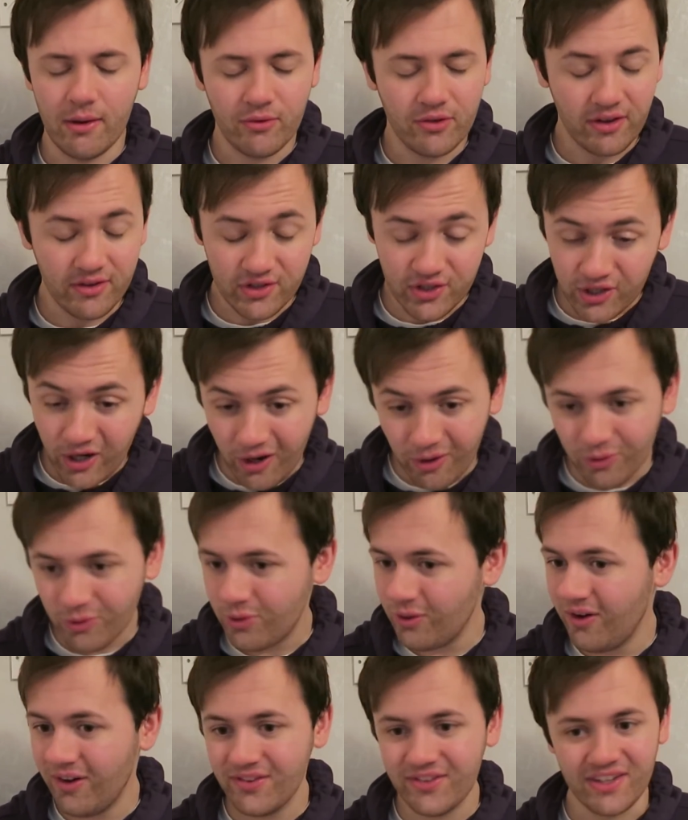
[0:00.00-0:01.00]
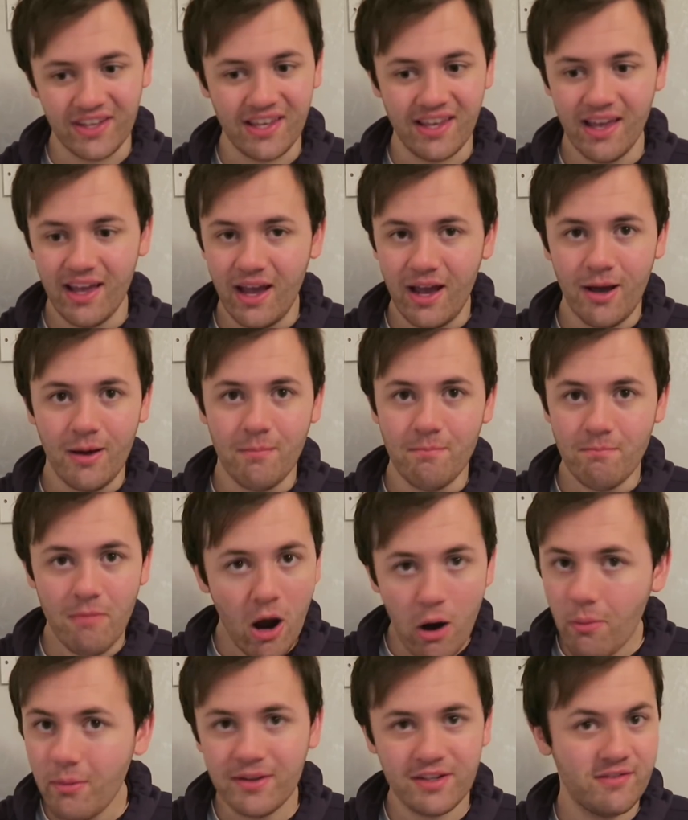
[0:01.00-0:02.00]
It was a top quality
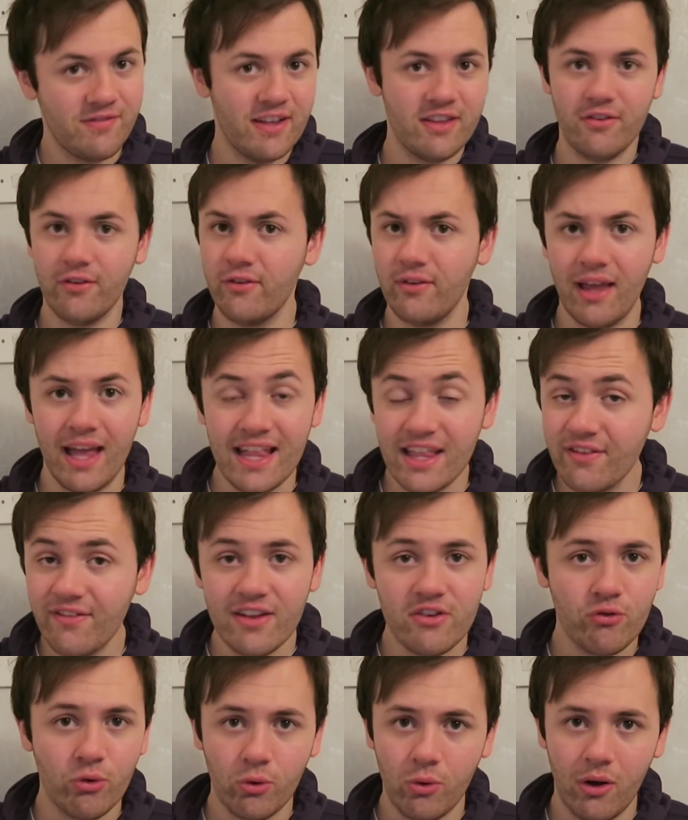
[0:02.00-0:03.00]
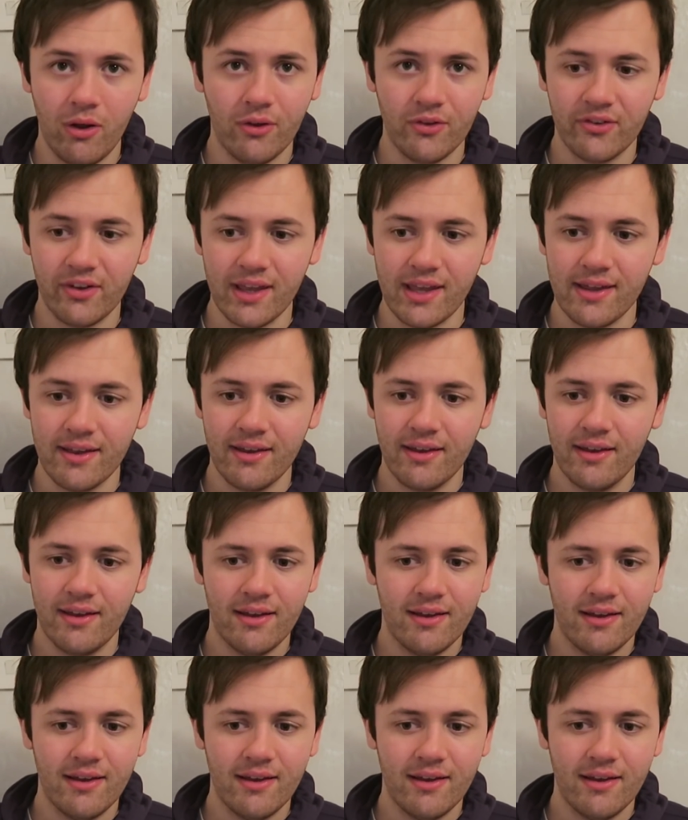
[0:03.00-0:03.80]
moment of individual quality,